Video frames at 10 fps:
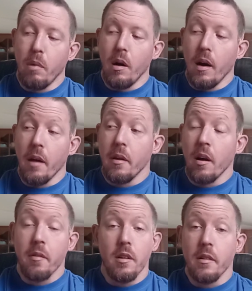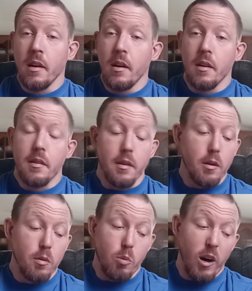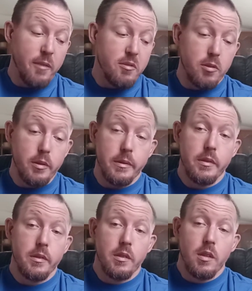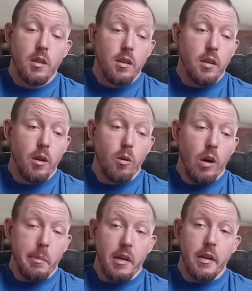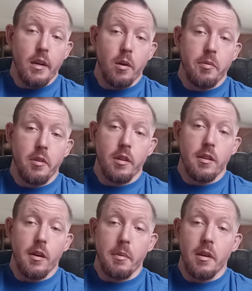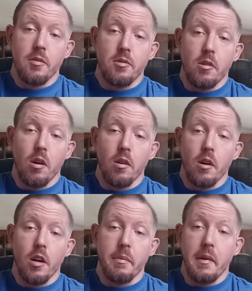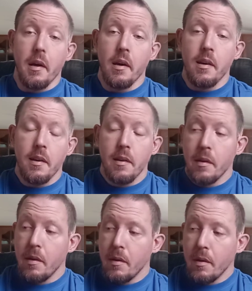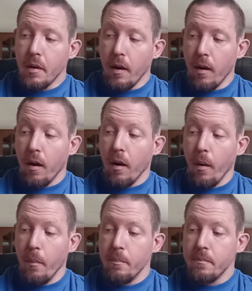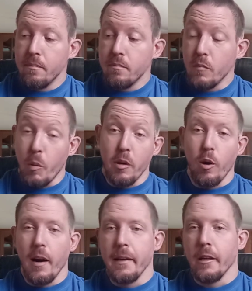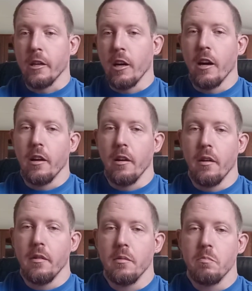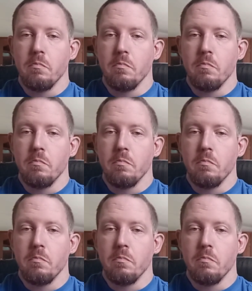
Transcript: But other than that, you know, life's good. You know, I'm getting healthier, I'm getting stronger every day. Even though I need to kind of,